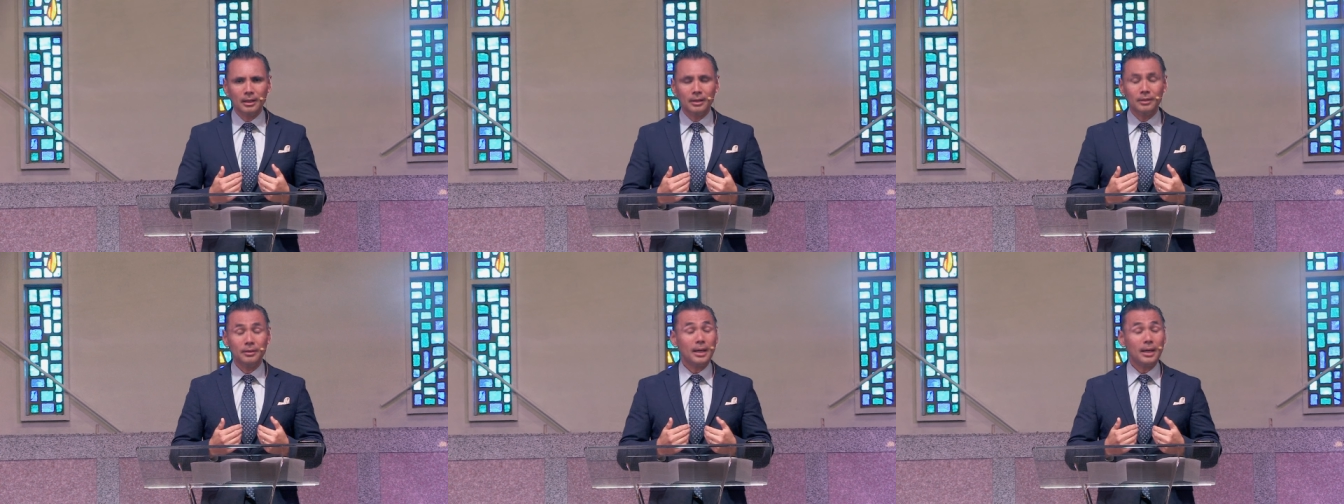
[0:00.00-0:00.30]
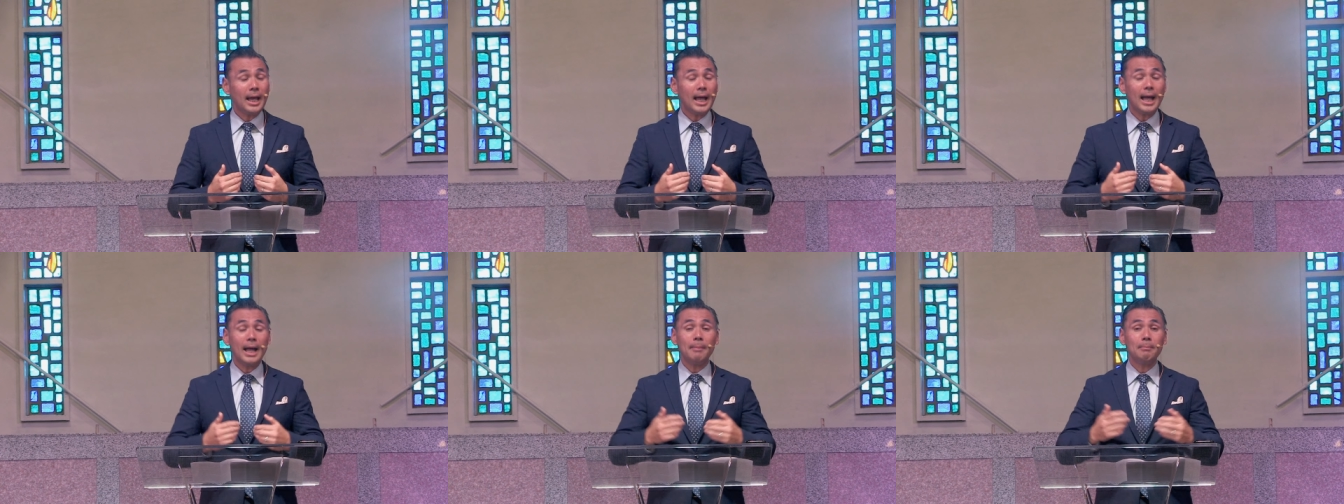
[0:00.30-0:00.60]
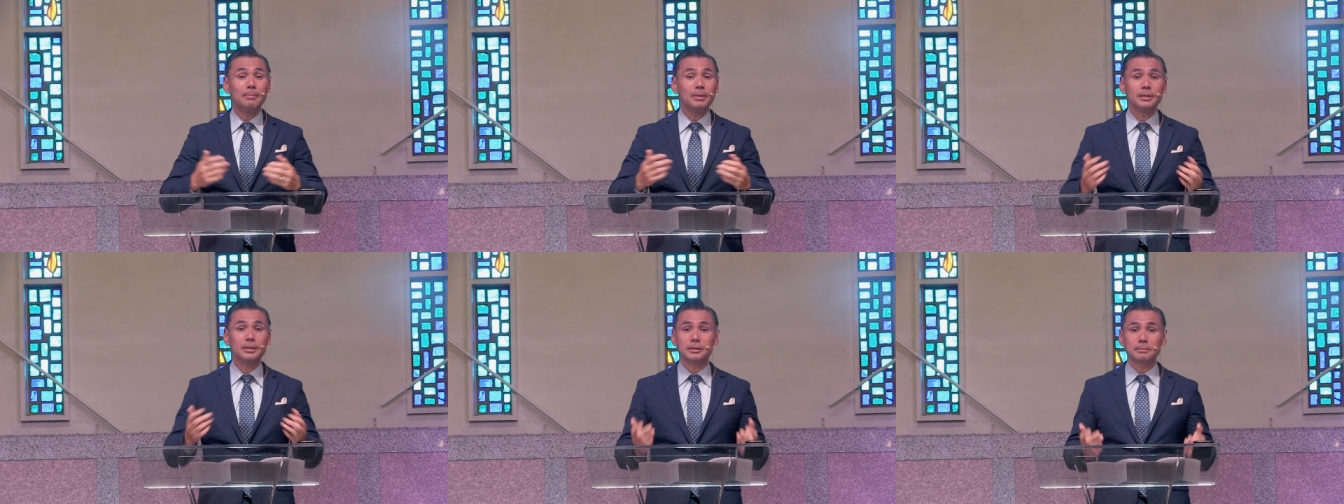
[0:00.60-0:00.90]
The
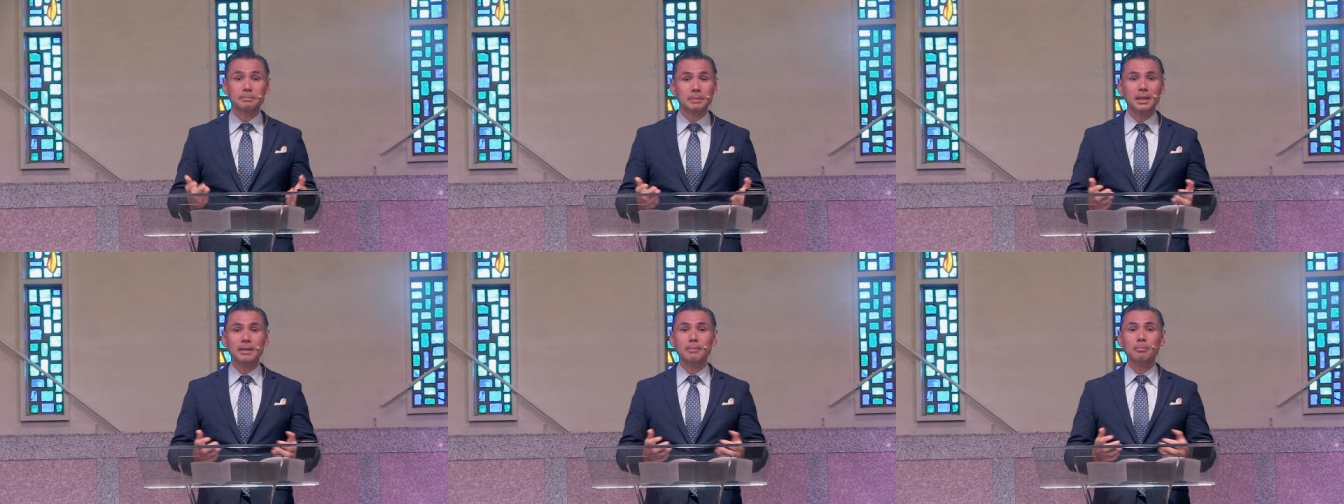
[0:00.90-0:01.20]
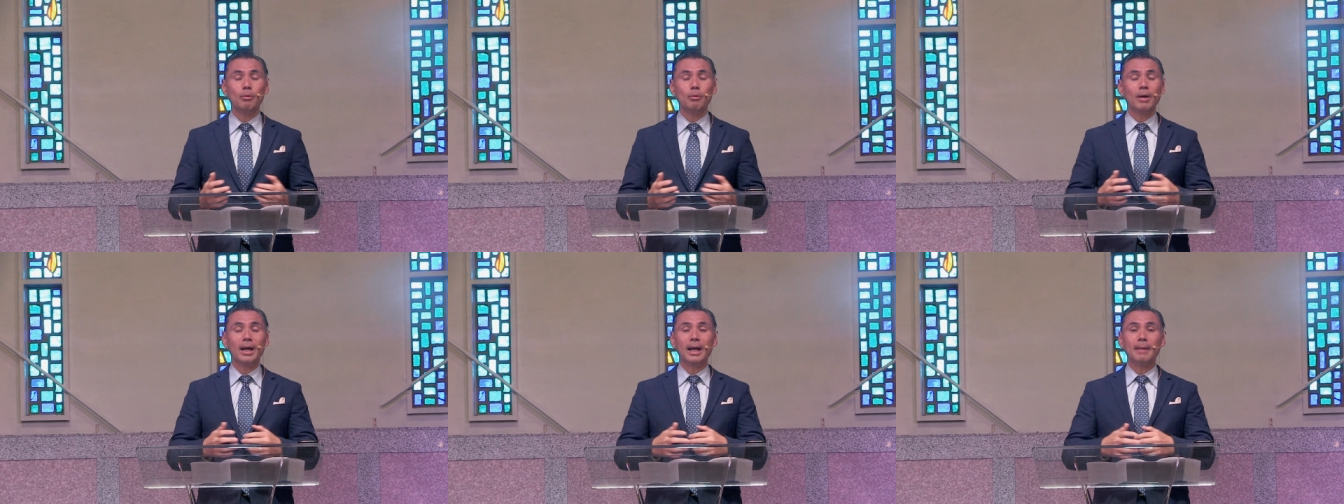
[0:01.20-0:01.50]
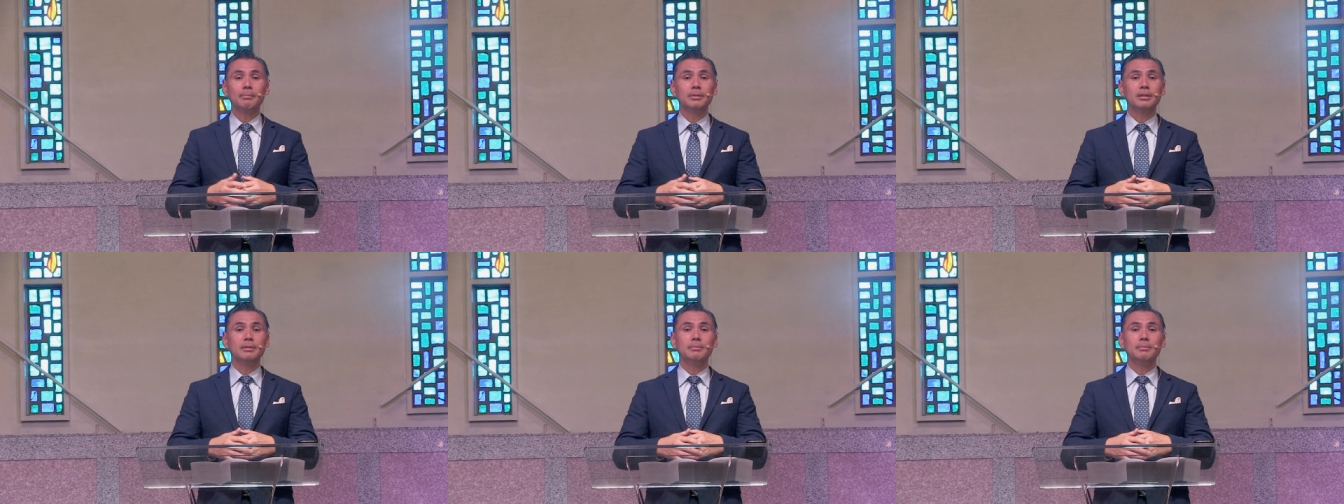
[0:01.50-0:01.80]
happiest people
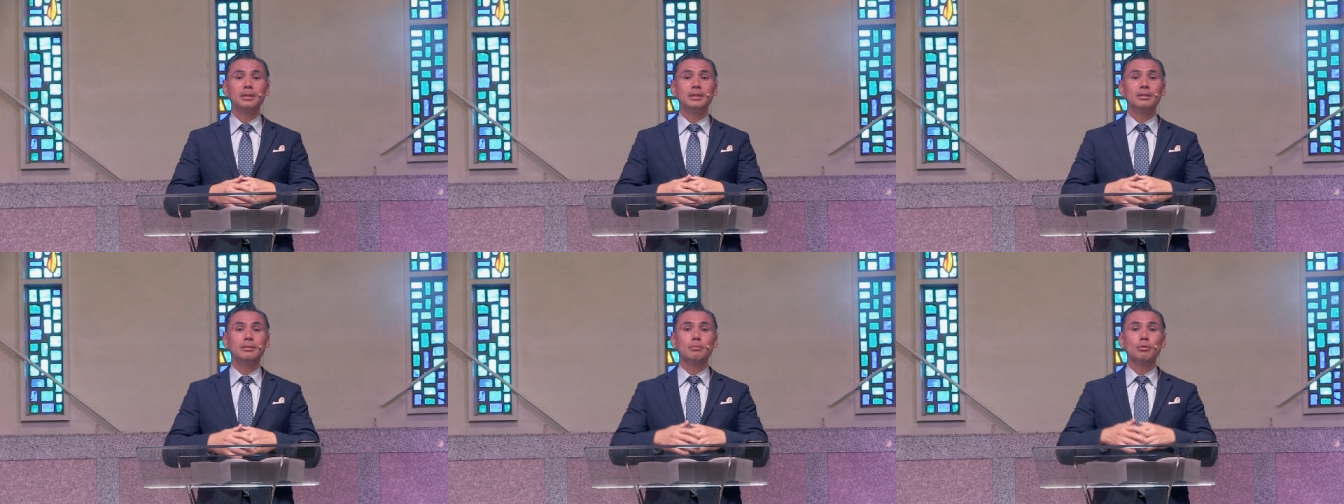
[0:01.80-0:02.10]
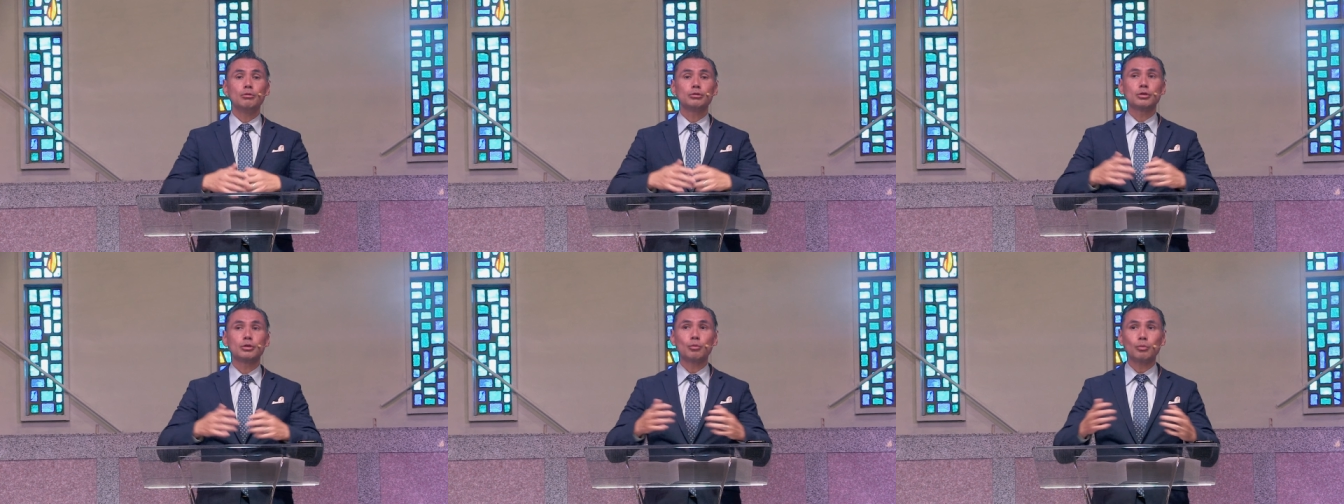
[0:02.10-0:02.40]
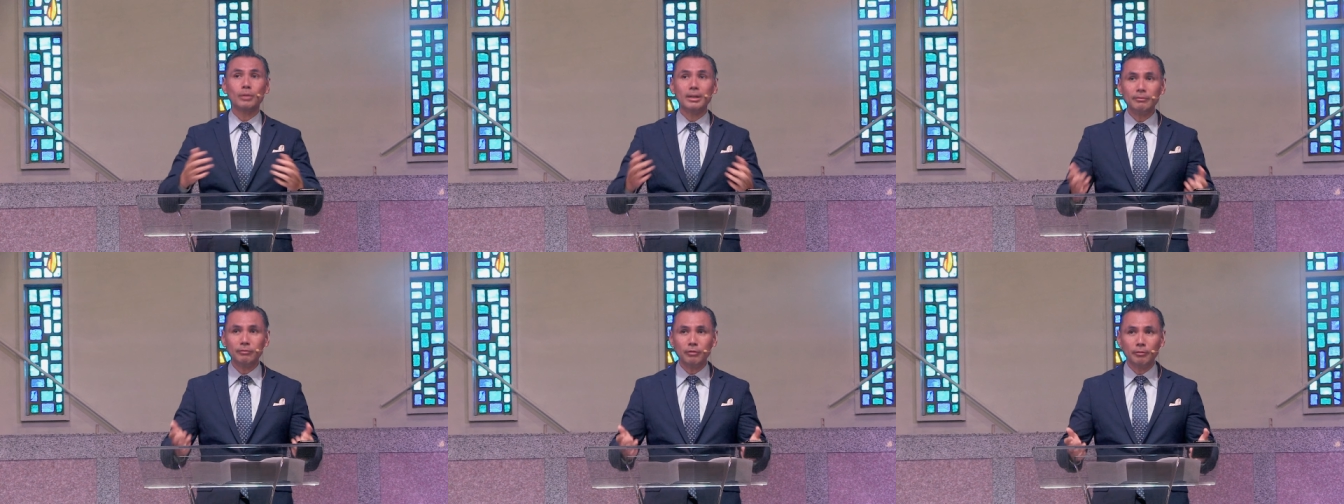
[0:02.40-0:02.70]
happen to be the most
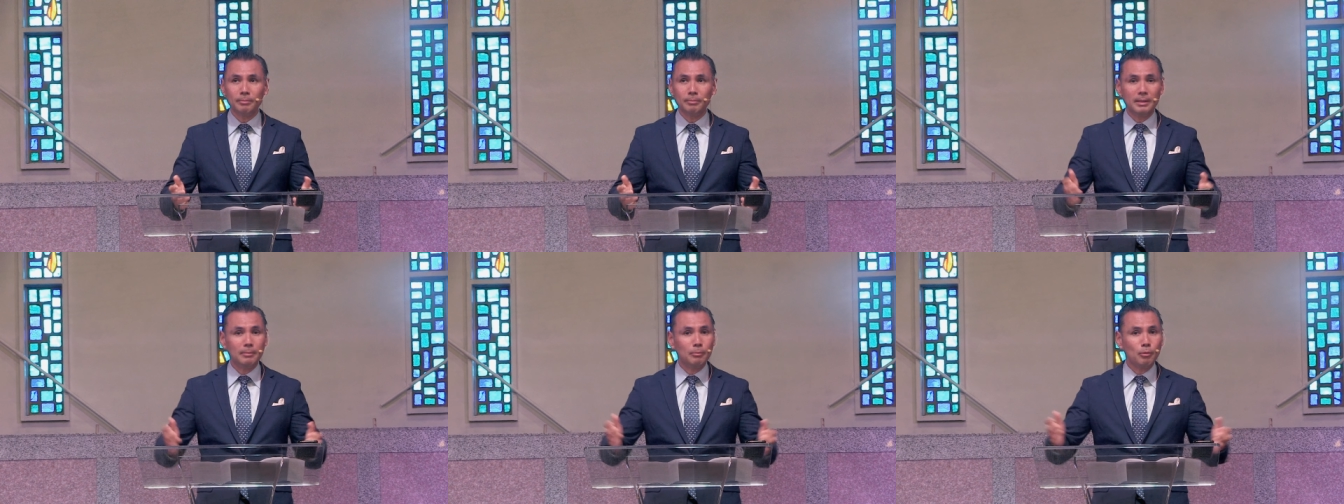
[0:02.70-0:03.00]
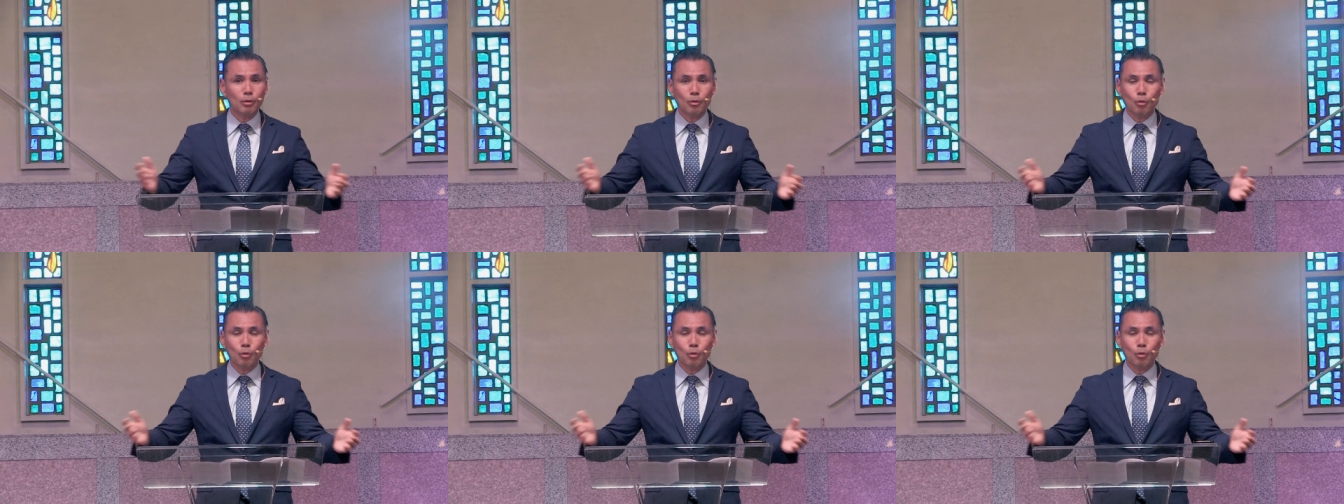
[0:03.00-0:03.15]
grateful people,